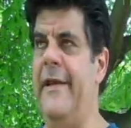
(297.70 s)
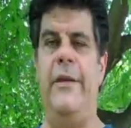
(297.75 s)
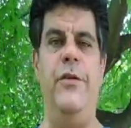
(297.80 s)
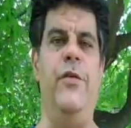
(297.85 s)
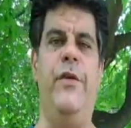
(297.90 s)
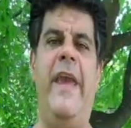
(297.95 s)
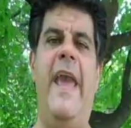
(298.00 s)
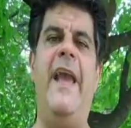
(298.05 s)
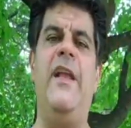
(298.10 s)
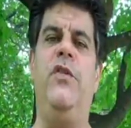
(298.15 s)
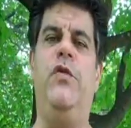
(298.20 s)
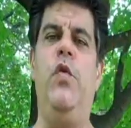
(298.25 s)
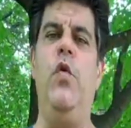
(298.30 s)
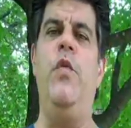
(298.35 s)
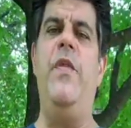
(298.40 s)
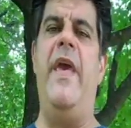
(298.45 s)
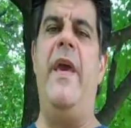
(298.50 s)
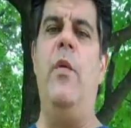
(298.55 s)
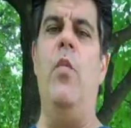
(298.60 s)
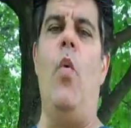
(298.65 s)
Now you can't
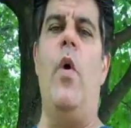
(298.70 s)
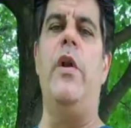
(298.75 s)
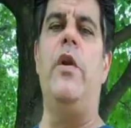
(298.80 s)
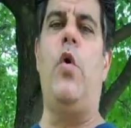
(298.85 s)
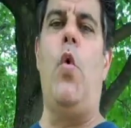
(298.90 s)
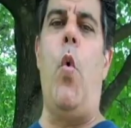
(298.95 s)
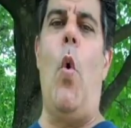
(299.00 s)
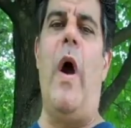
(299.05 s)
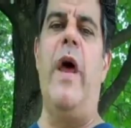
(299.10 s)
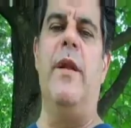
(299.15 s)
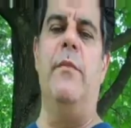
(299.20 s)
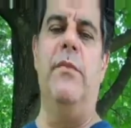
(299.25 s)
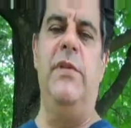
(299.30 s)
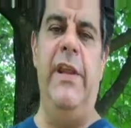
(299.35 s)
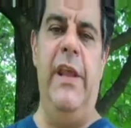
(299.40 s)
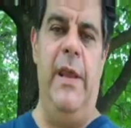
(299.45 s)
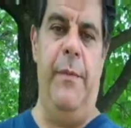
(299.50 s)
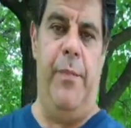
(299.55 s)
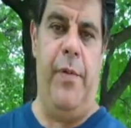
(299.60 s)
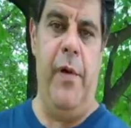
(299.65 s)
do that in one
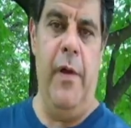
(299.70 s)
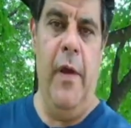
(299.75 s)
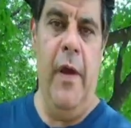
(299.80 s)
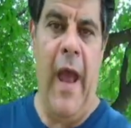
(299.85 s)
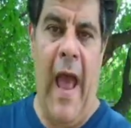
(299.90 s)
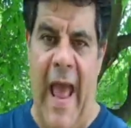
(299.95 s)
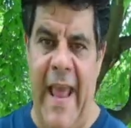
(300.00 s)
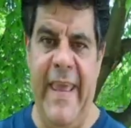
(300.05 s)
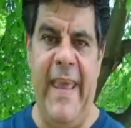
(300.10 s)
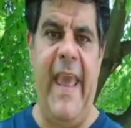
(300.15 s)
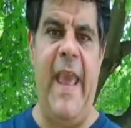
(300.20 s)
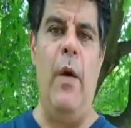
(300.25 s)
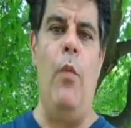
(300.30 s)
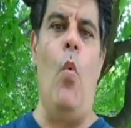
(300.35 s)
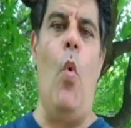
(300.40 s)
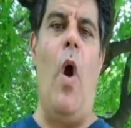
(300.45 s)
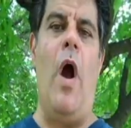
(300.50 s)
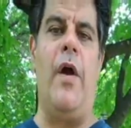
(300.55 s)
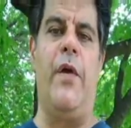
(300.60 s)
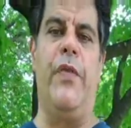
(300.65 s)
quantum leap. I
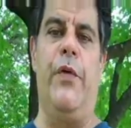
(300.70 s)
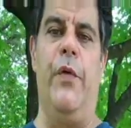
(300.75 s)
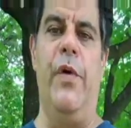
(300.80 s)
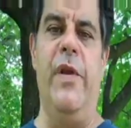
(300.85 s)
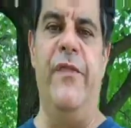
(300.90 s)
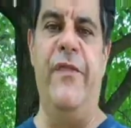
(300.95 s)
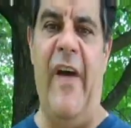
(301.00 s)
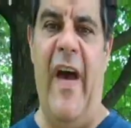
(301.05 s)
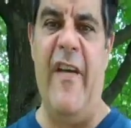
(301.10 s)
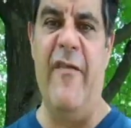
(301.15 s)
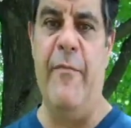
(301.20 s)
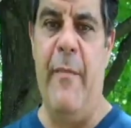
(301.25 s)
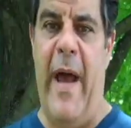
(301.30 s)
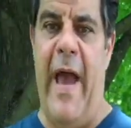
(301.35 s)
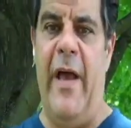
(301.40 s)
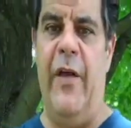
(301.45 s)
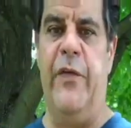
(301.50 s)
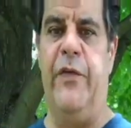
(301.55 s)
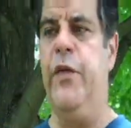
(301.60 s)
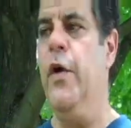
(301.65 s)
can't walk 35
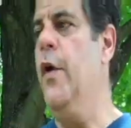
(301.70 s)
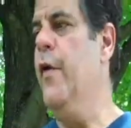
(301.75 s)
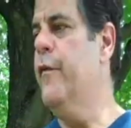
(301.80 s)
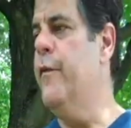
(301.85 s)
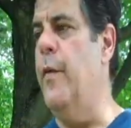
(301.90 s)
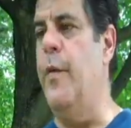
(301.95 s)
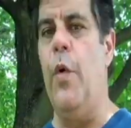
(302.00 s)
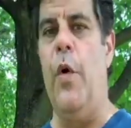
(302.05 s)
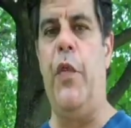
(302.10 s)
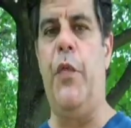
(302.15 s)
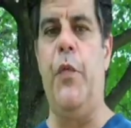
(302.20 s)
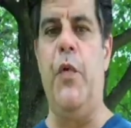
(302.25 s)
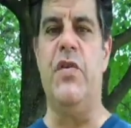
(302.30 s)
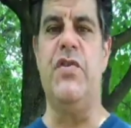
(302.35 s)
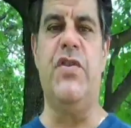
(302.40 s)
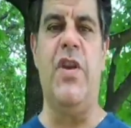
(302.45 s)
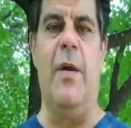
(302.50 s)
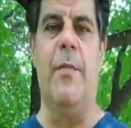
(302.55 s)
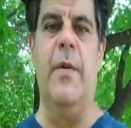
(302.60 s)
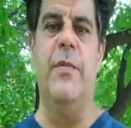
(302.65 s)
miles from
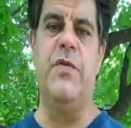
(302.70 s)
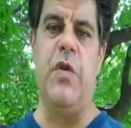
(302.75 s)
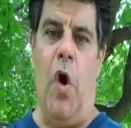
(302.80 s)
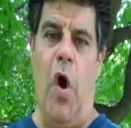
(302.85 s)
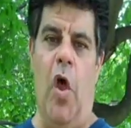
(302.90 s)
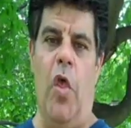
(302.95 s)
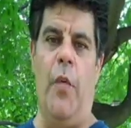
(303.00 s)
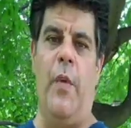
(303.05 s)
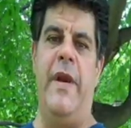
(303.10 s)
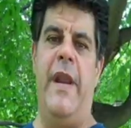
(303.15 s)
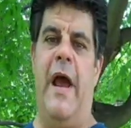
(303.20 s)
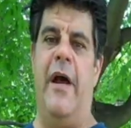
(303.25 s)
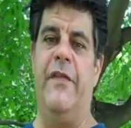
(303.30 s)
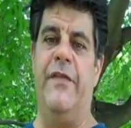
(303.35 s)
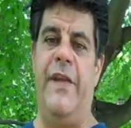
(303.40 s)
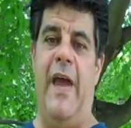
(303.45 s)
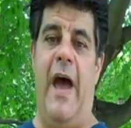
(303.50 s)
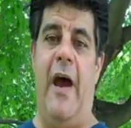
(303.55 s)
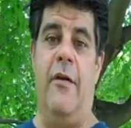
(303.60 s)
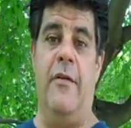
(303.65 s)
northwest suburbs all the way
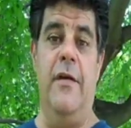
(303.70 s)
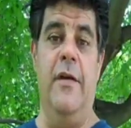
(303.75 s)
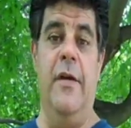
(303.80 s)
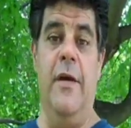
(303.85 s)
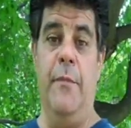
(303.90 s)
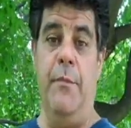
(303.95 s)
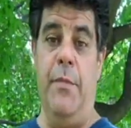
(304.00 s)
downtown.